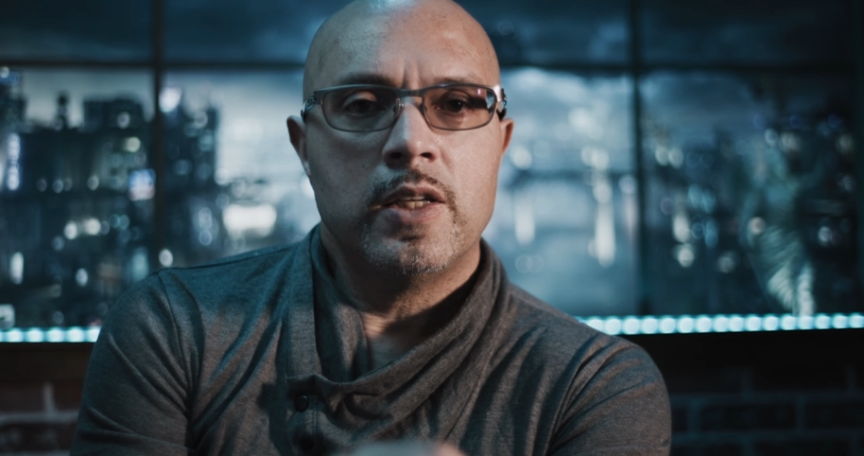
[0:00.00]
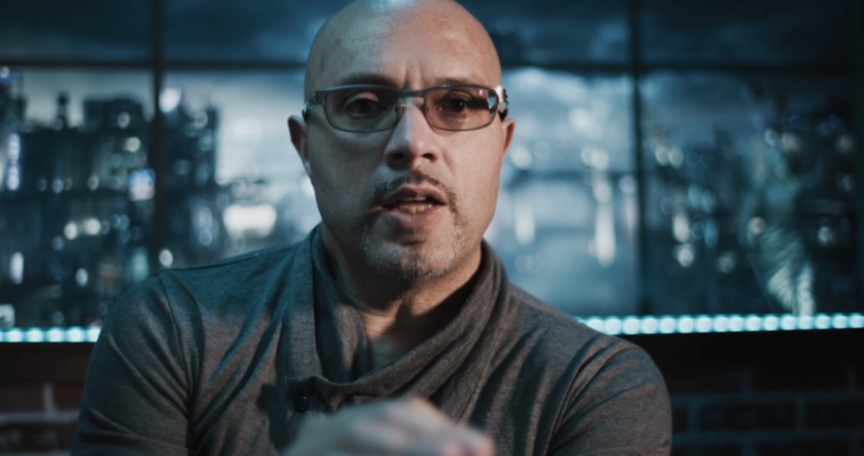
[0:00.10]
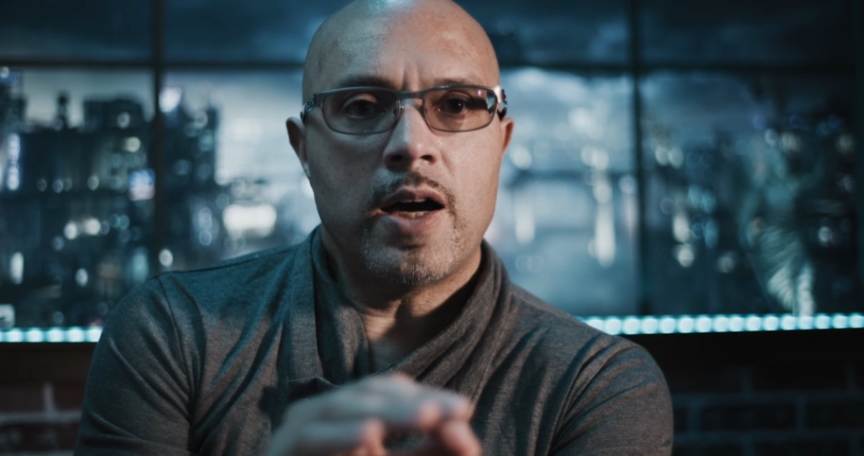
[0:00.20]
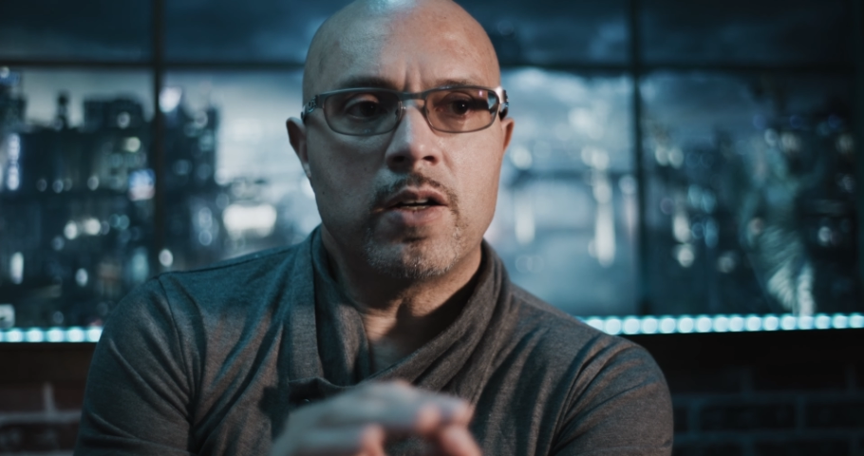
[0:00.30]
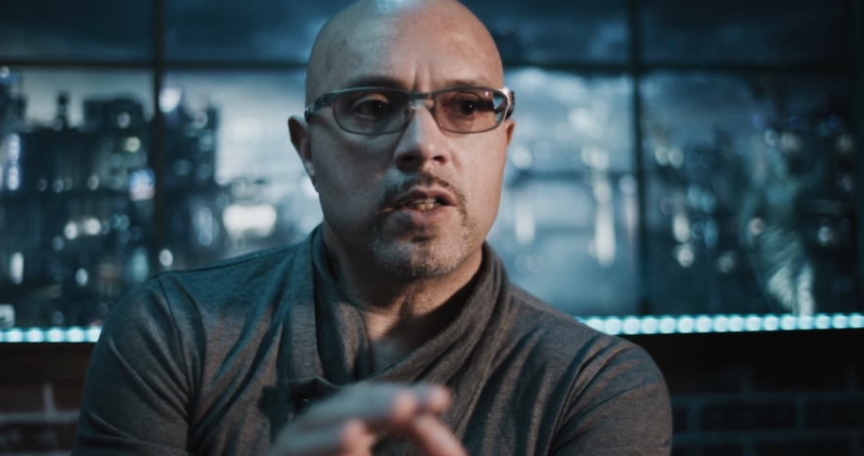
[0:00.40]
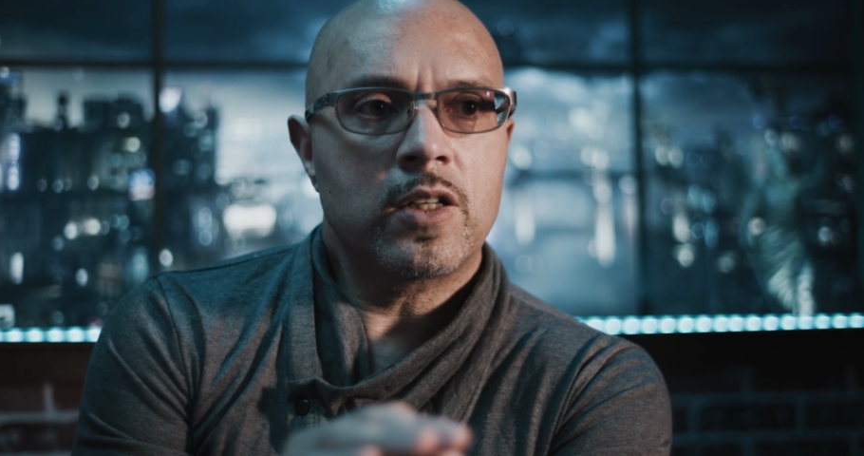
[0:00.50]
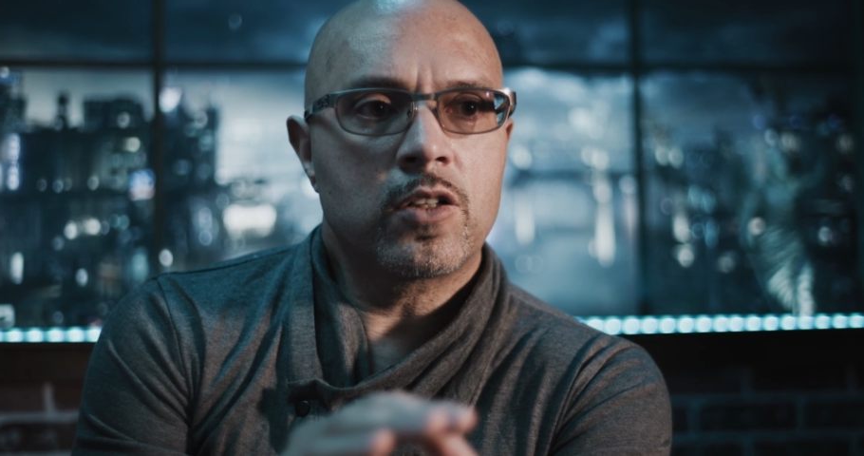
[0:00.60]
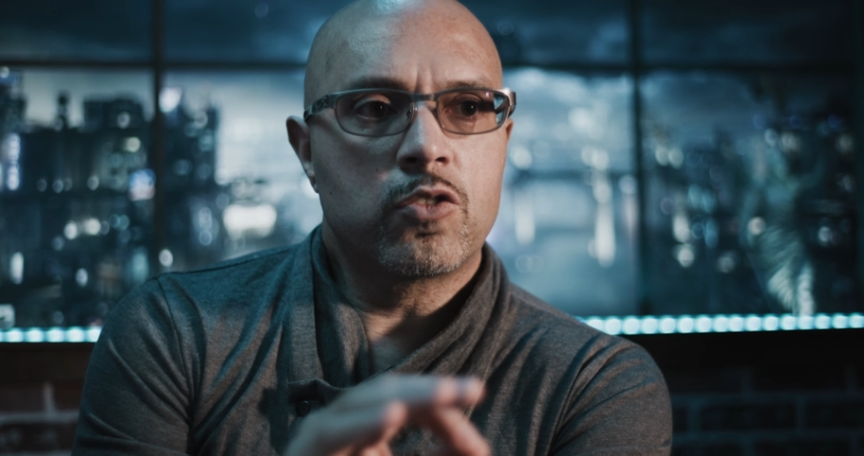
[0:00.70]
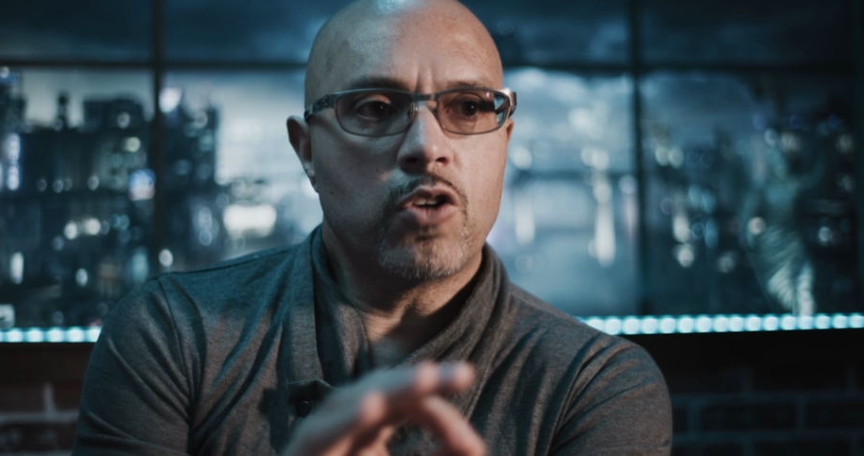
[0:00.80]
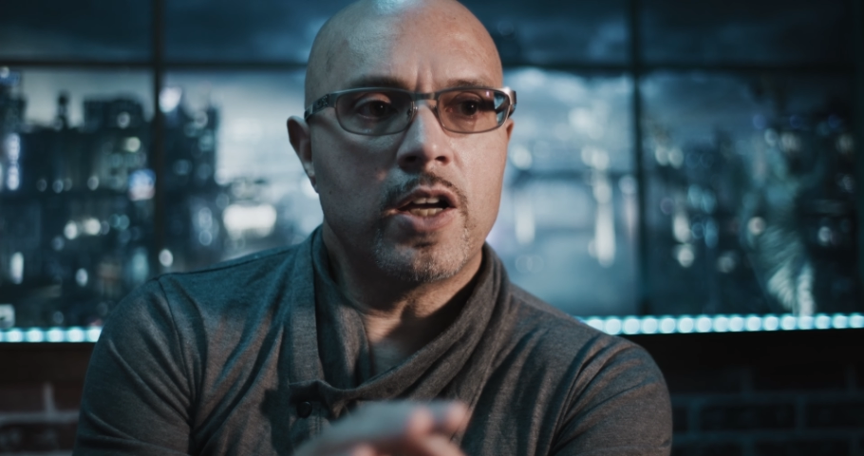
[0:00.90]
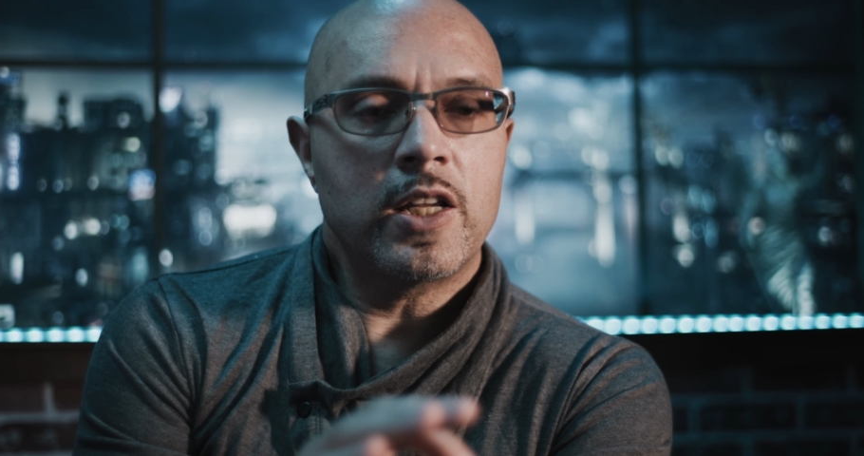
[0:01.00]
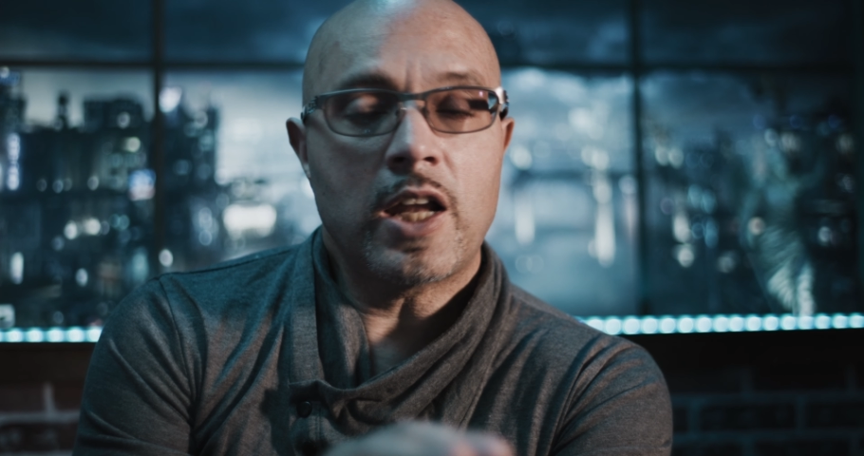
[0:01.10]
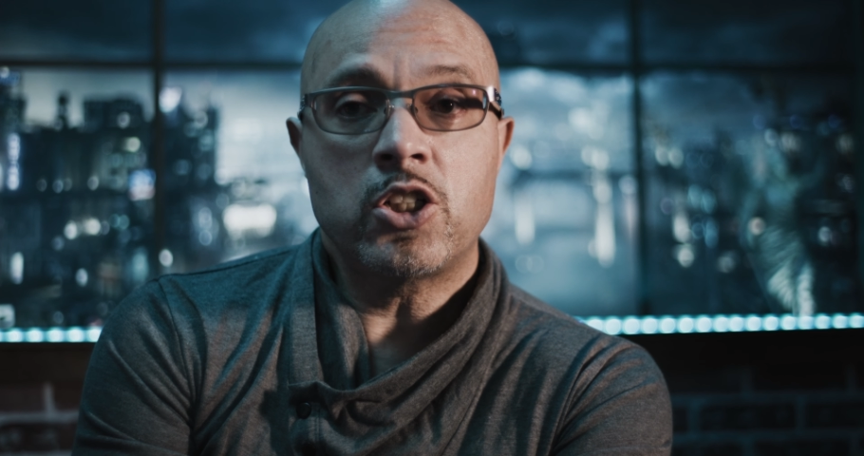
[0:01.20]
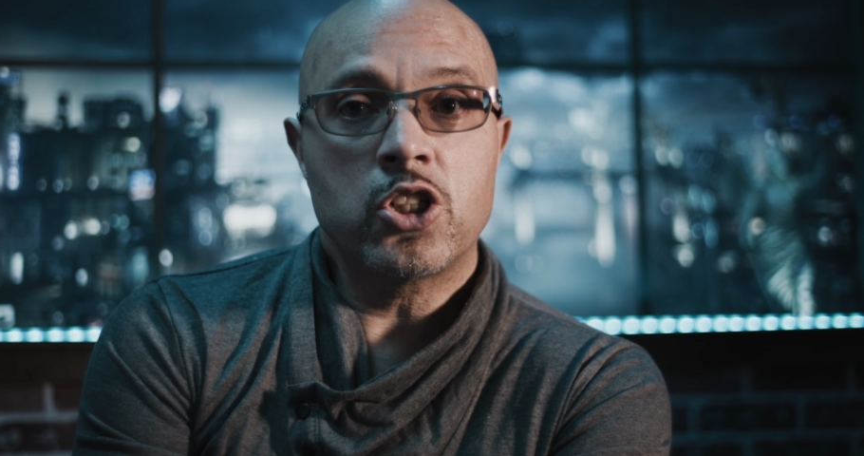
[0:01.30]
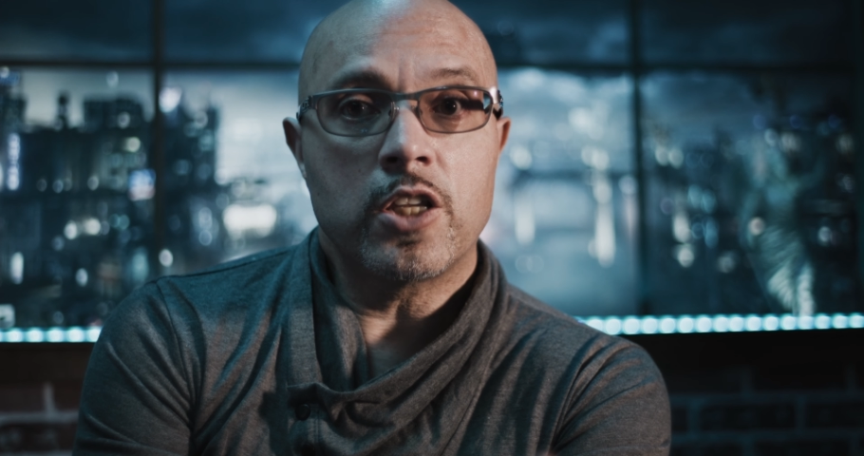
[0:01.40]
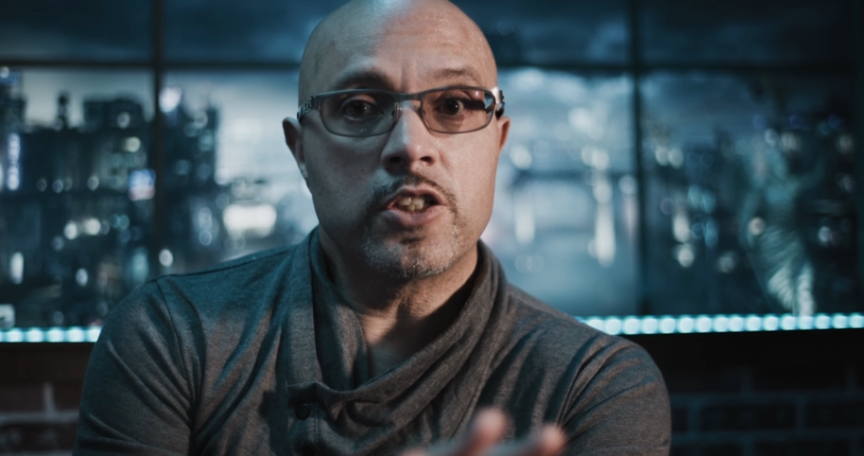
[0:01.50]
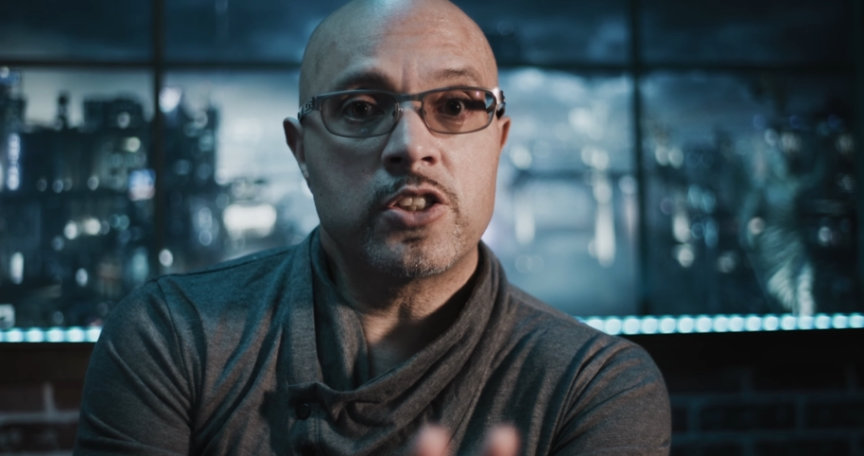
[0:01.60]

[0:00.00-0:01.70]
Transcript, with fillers: Now, granted, I shot the